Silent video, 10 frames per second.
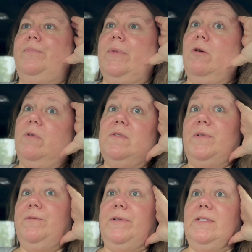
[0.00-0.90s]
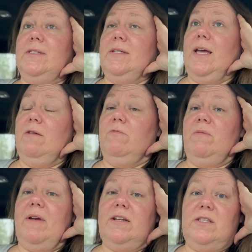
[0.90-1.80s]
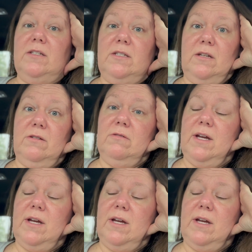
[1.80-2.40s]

it was what it was, and we made do.